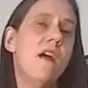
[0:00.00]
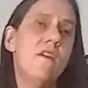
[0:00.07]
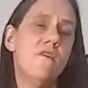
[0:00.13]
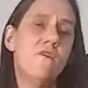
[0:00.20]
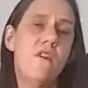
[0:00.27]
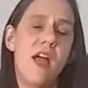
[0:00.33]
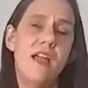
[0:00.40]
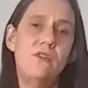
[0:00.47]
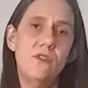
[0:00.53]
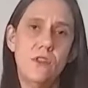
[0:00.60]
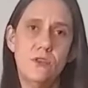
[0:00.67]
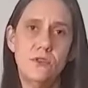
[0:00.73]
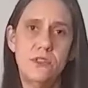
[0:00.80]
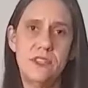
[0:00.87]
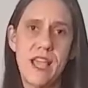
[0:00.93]
find
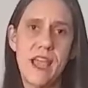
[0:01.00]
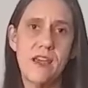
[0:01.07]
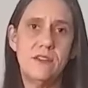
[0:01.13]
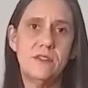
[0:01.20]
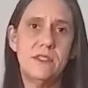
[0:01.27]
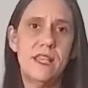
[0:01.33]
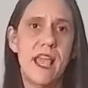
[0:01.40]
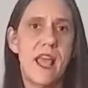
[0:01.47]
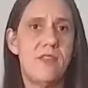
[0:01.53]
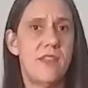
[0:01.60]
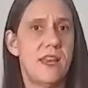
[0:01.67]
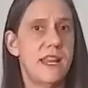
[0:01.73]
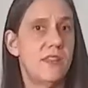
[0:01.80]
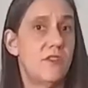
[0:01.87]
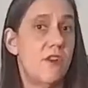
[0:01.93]
those sounds and
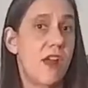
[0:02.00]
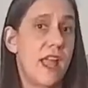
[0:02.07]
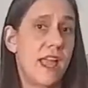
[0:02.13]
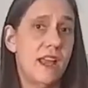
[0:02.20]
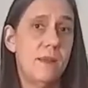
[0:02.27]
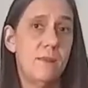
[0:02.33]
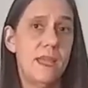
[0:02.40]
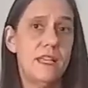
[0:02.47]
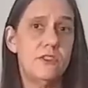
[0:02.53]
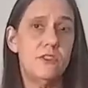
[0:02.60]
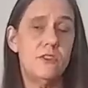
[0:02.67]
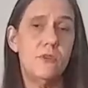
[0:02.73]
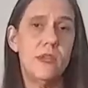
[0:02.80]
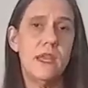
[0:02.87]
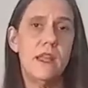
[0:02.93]
then either animate
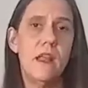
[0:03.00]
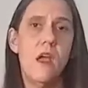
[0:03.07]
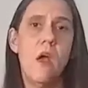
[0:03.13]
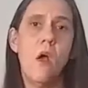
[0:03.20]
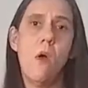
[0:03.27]
to it